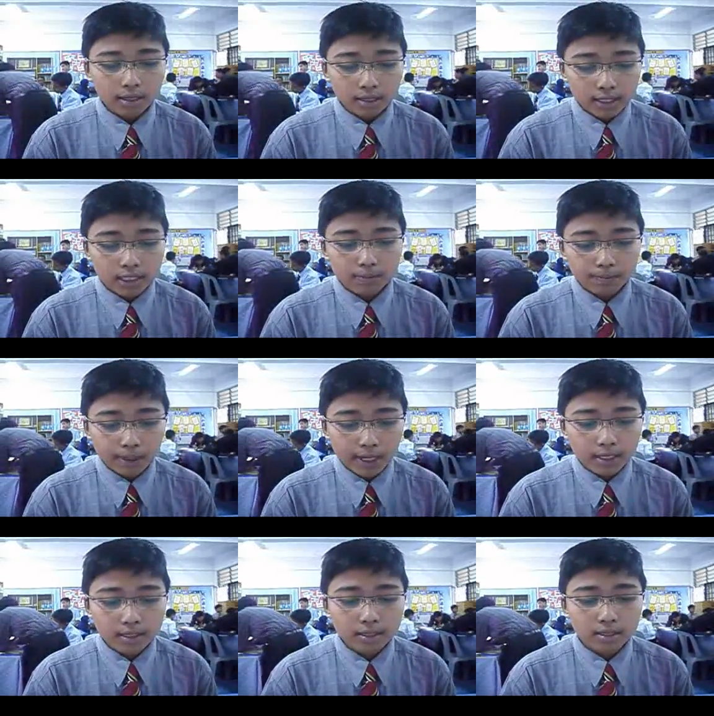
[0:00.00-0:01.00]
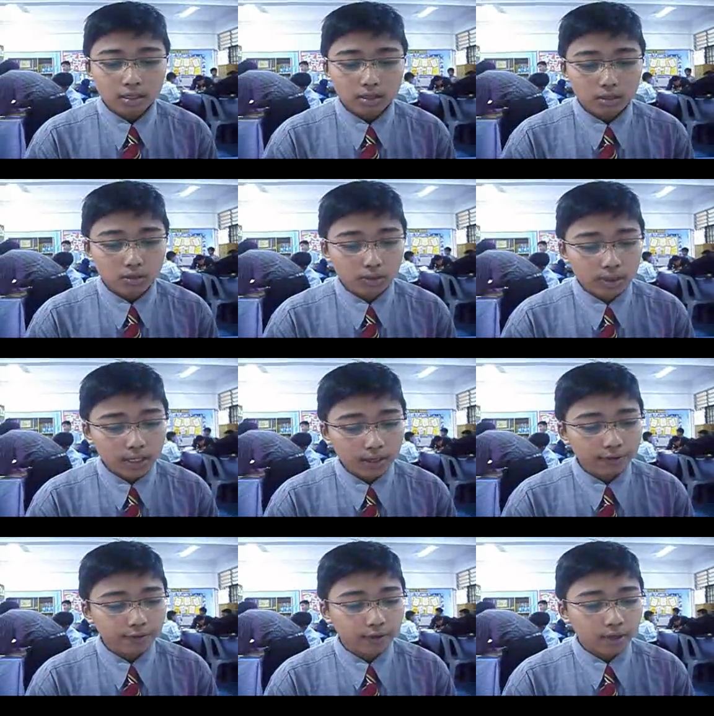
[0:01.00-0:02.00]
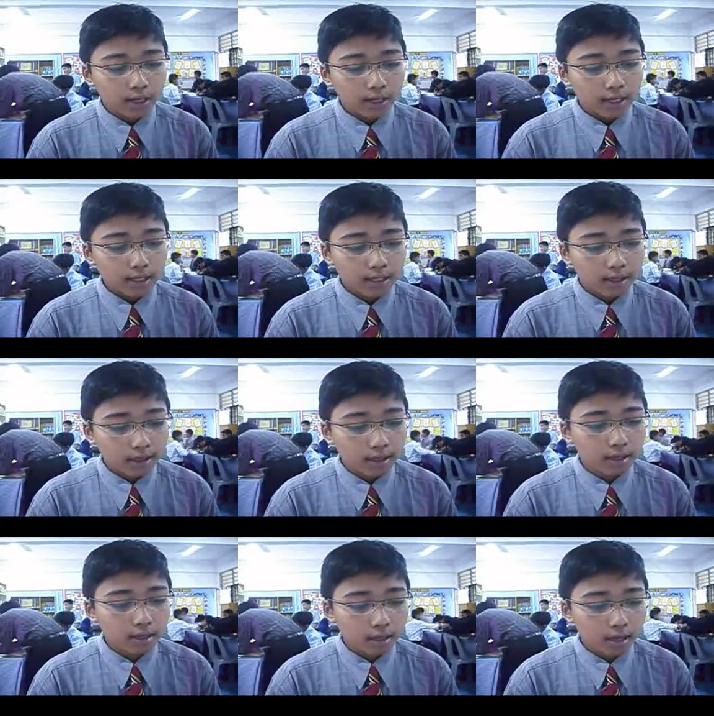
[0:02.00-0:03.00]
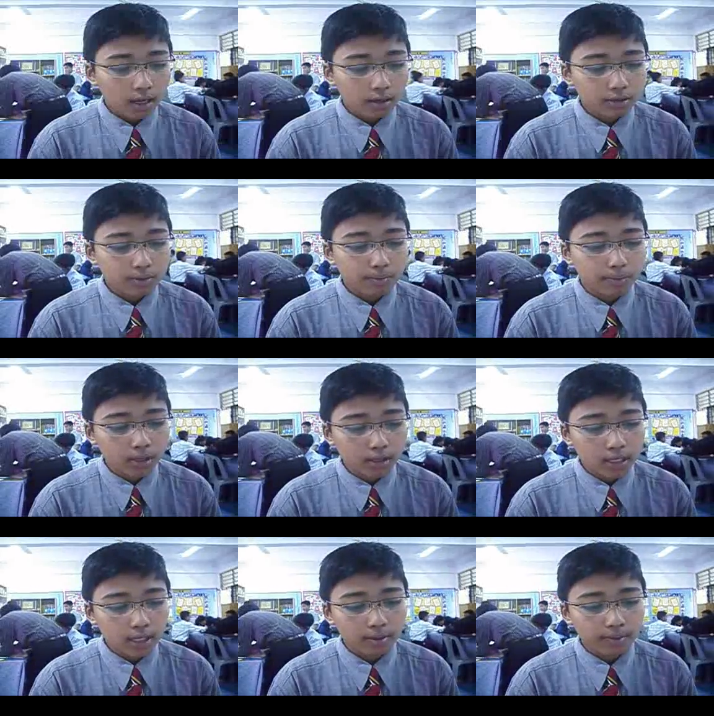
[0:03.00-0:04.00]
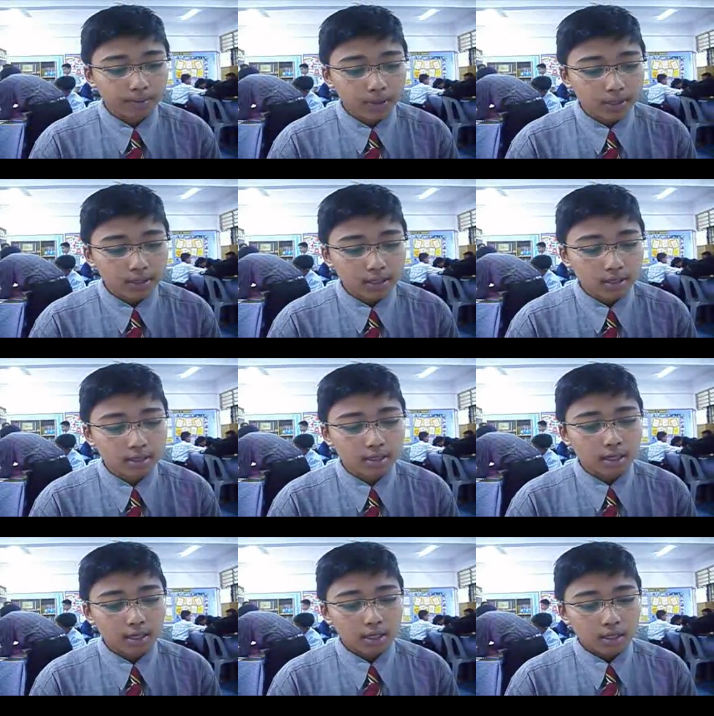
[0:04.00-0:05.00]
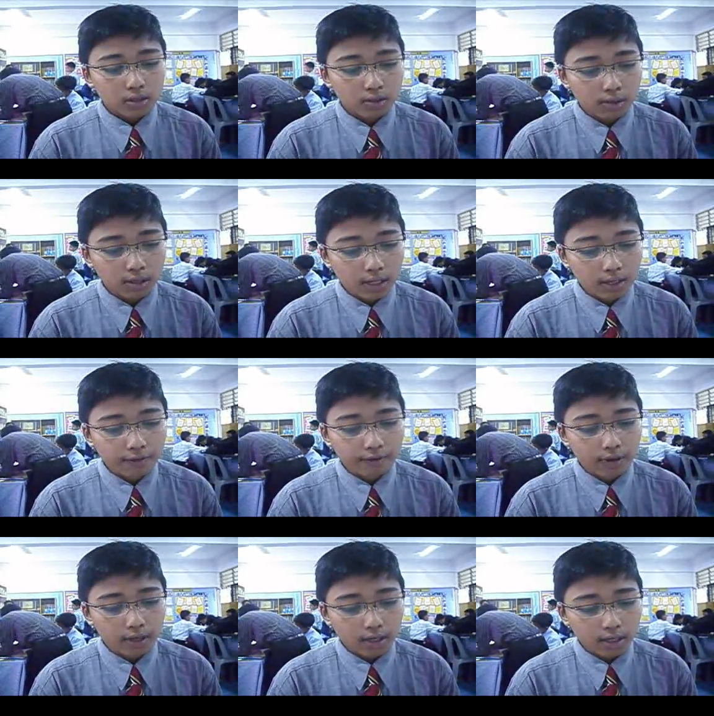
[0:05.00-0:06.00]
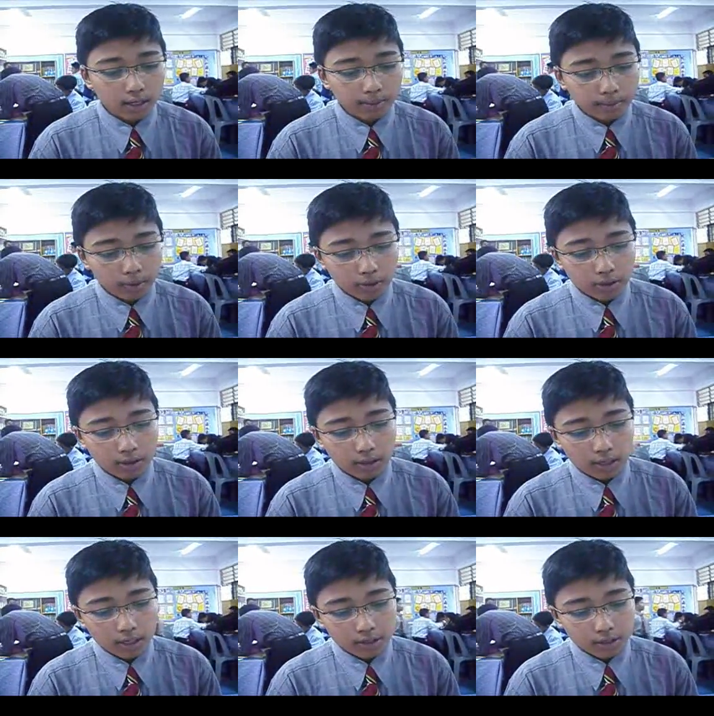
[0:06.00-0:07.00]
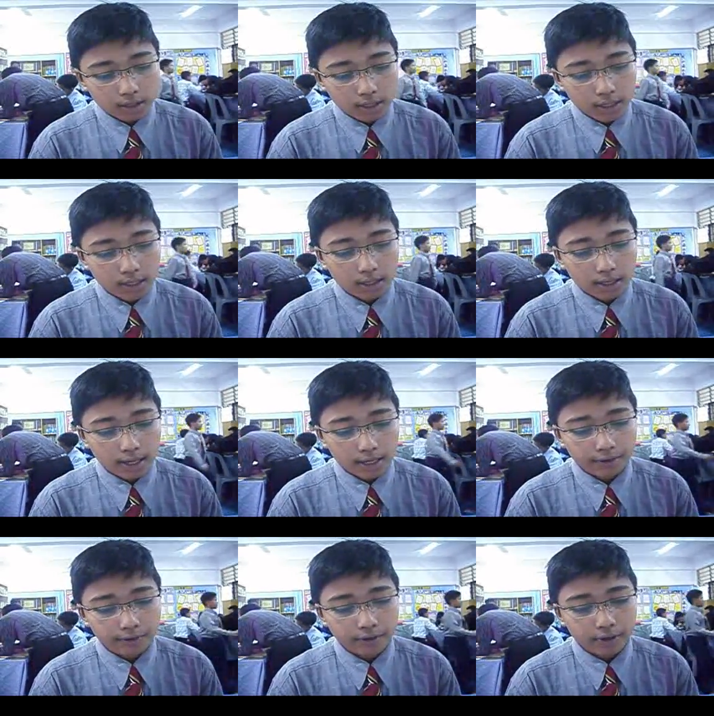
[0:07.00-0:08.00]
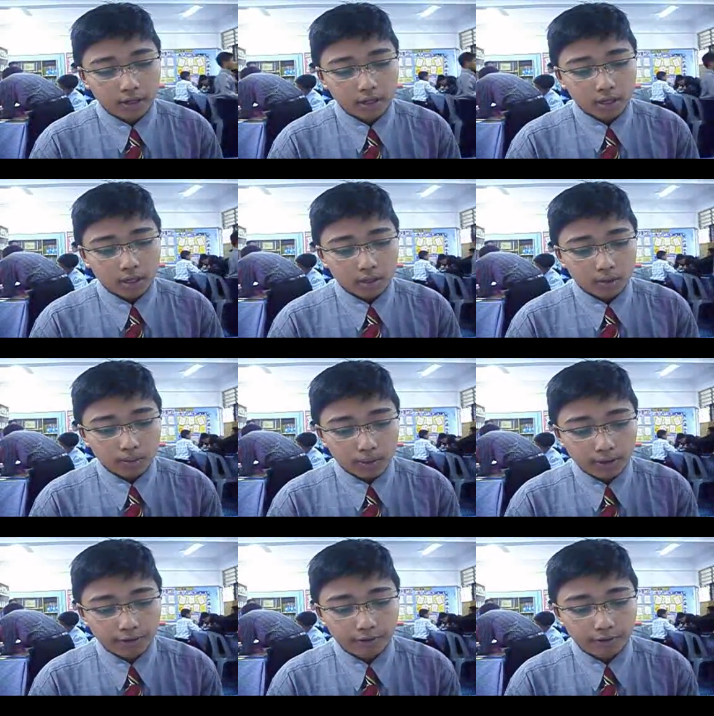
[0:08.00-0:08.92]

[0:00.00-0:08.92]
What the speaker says: his plans to leave the house building business to live a more leisurely life with